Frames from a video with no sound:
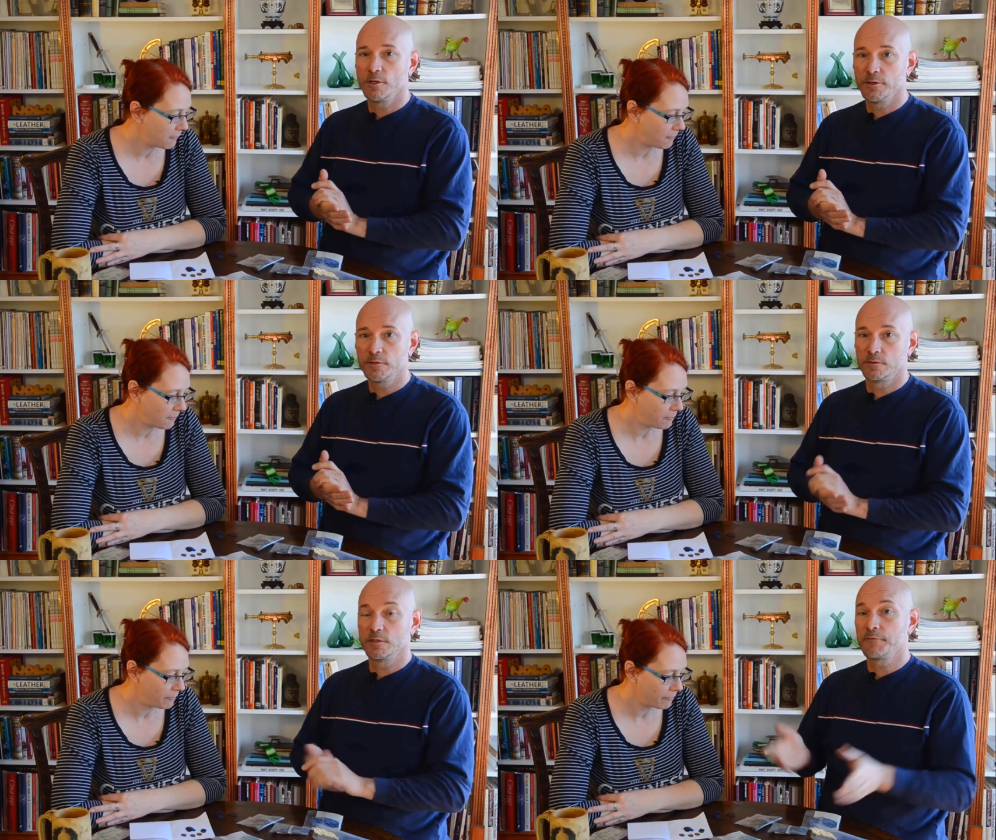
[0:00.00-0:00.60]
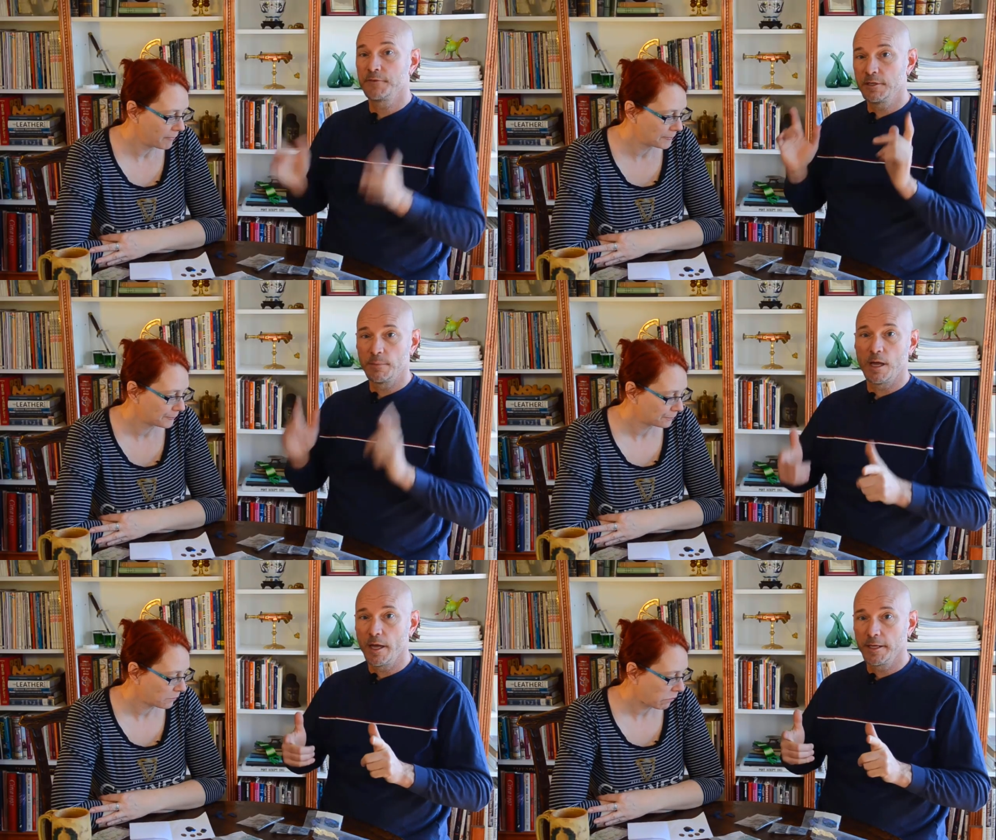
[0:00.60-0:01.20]
Speaker 1: call this definite
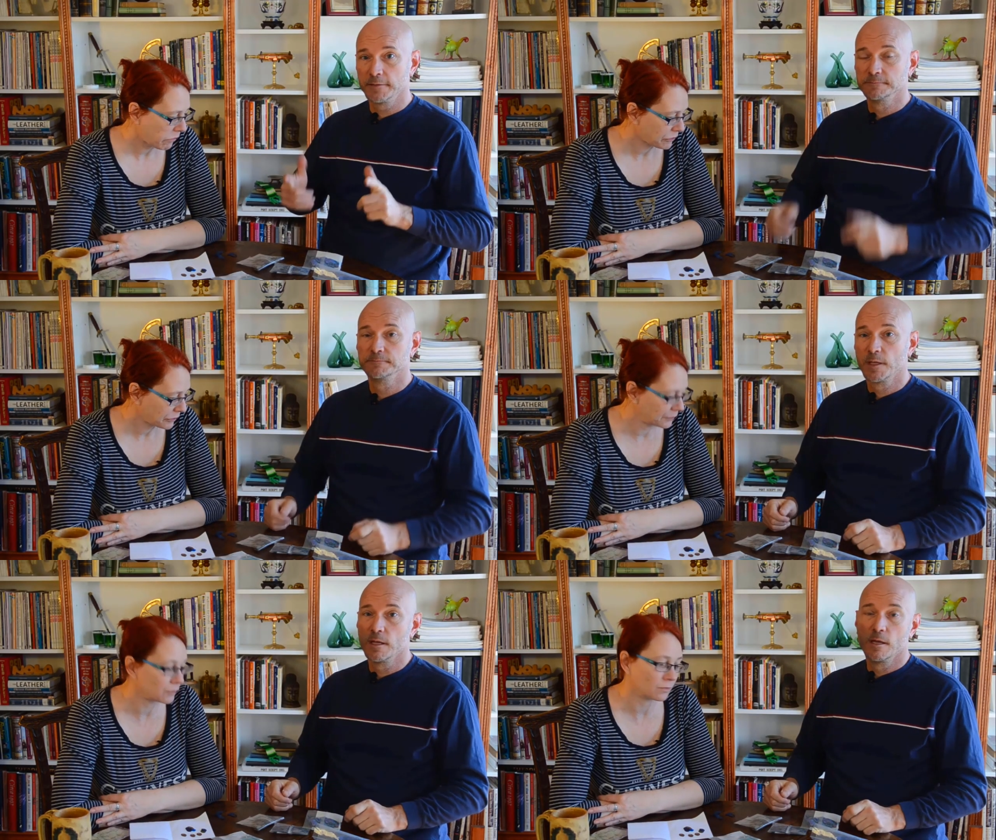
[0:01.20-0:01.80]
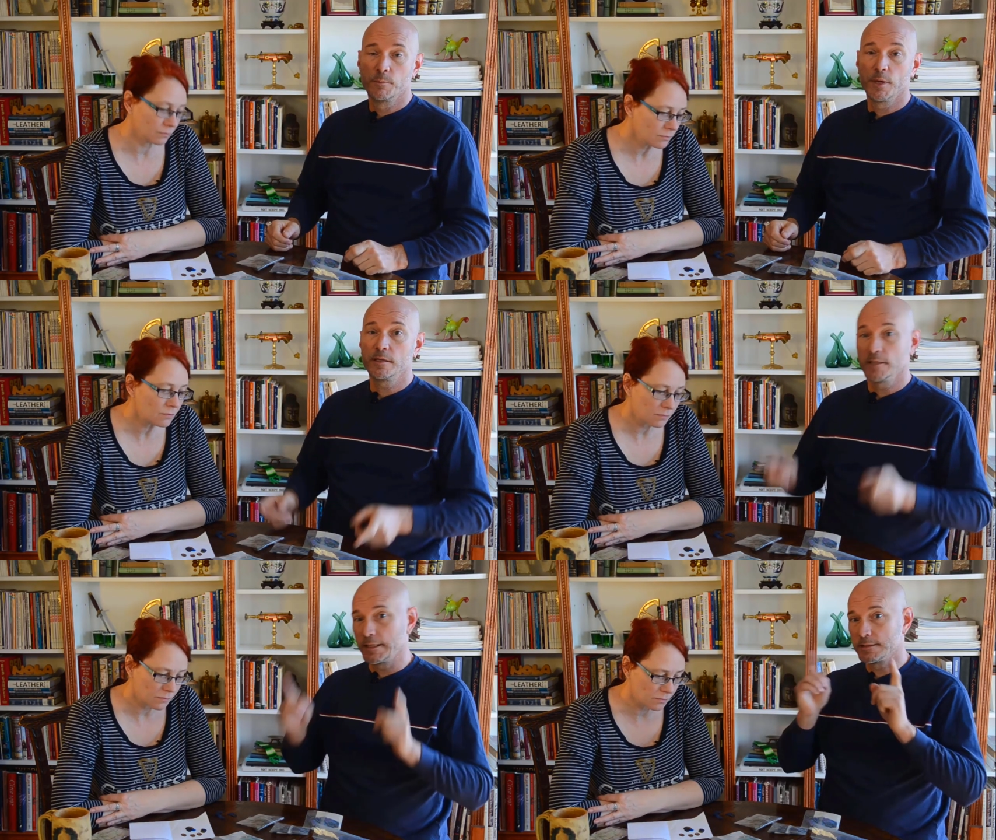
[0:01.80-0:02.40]
buy. Mm-hmm.
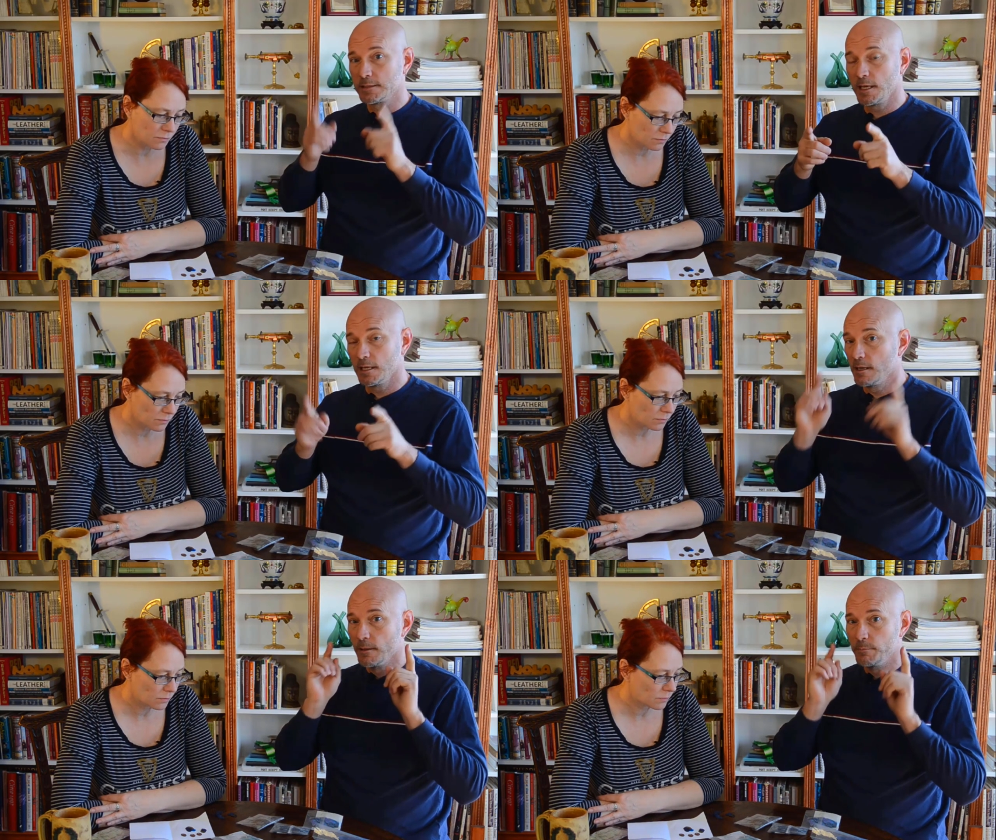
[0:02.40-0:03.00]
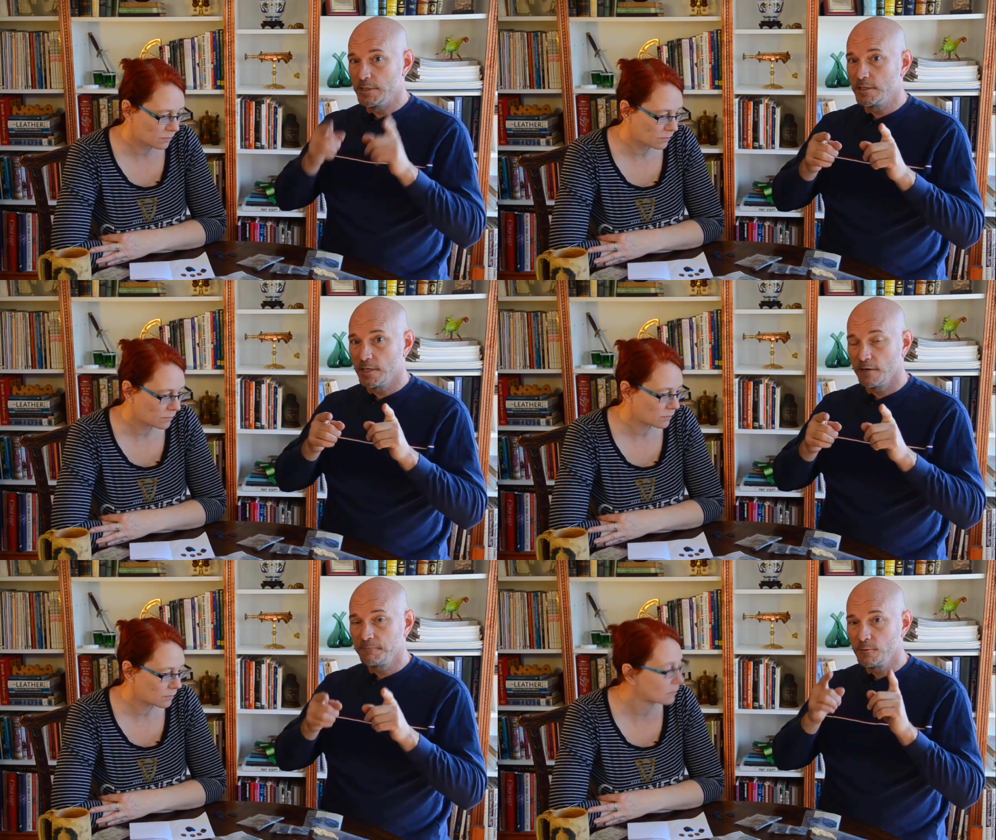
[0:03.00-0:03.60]
But like I said, be
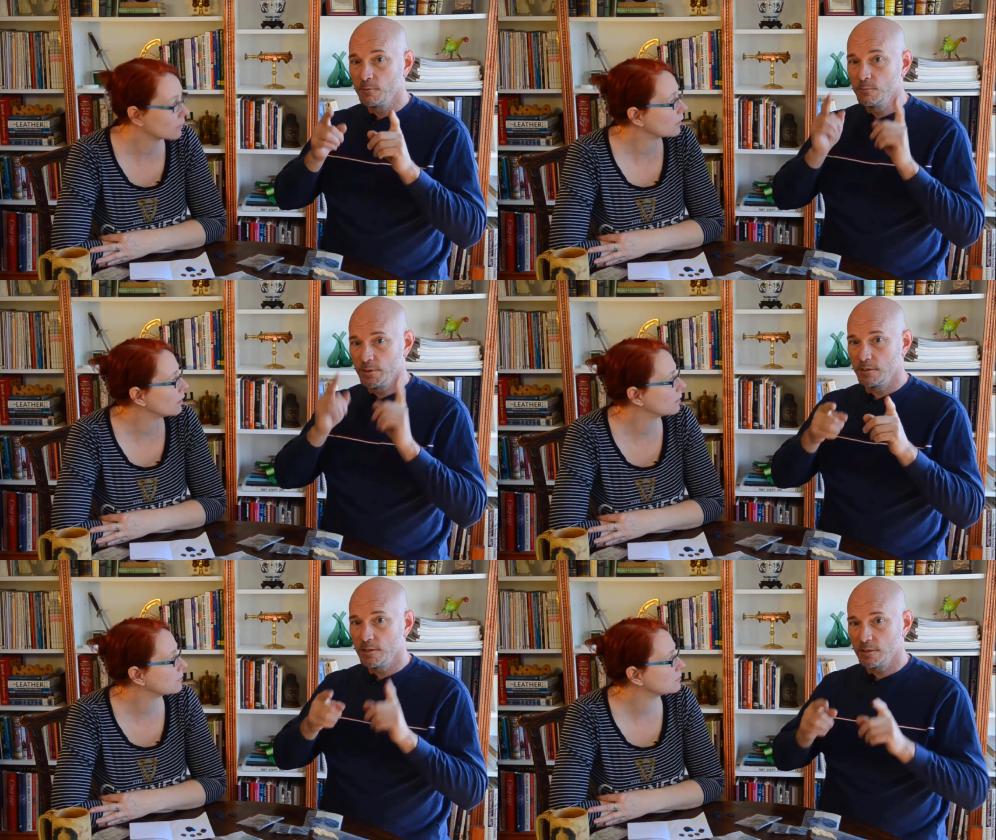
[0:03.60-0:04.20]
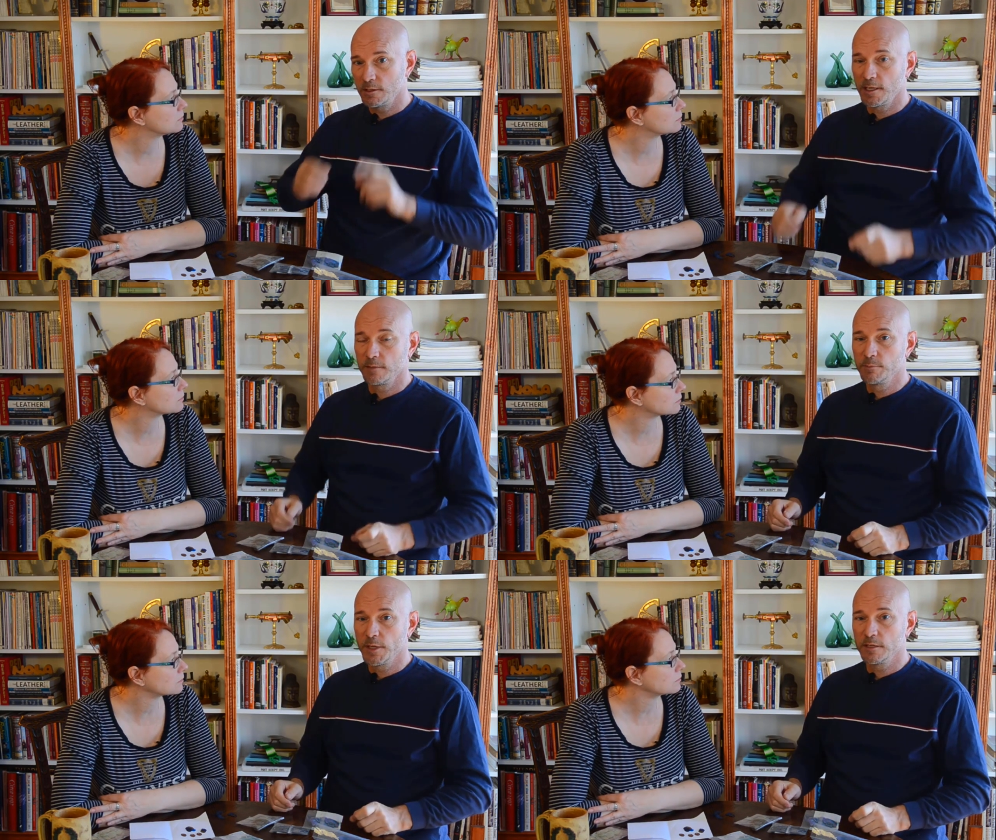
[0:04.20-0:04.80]
careful when you hit
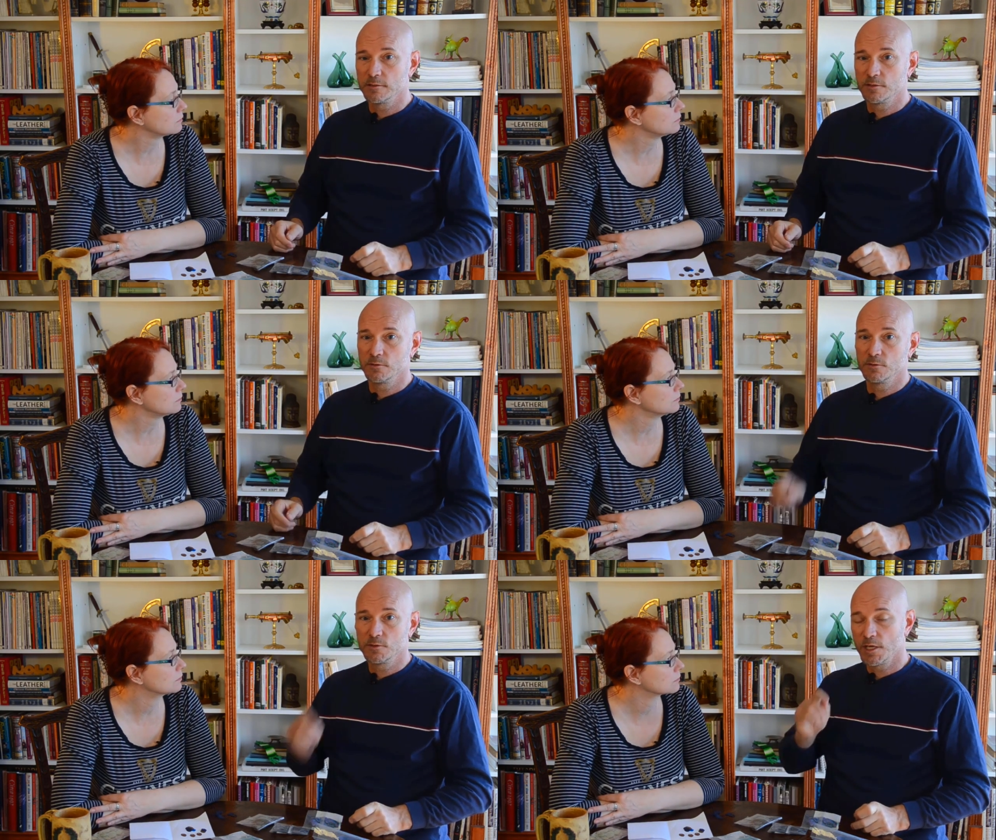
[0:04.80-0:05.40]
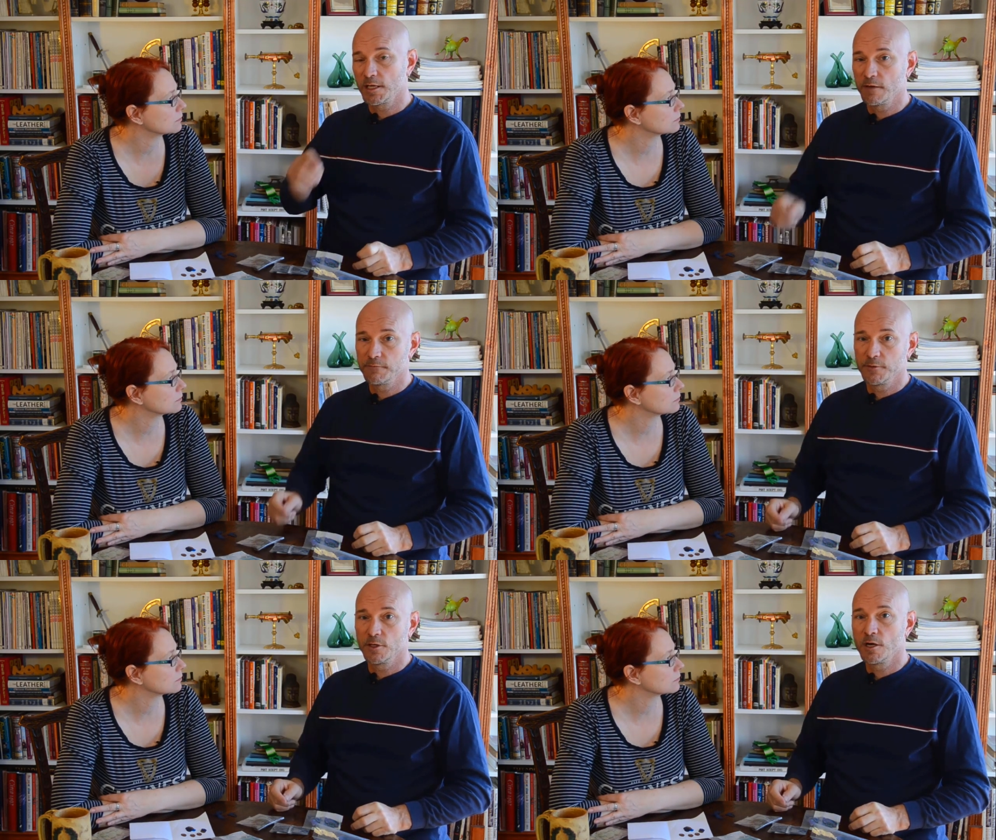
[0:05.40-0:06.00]
that button to check out
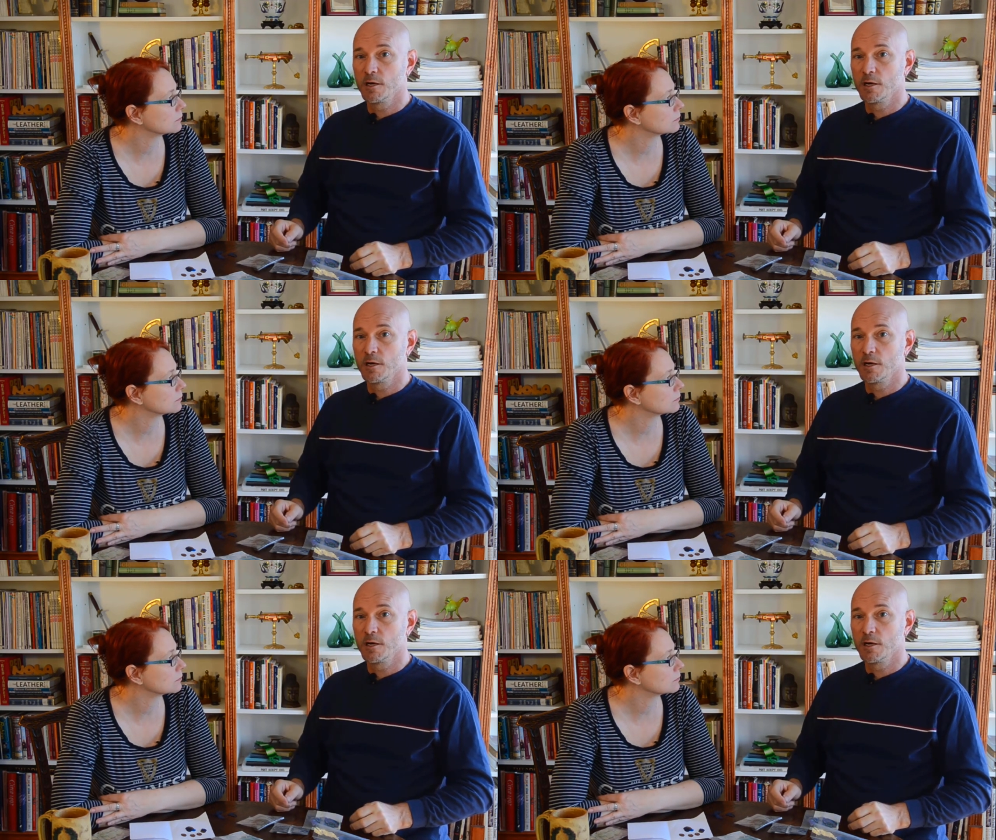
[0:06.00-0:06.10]
for your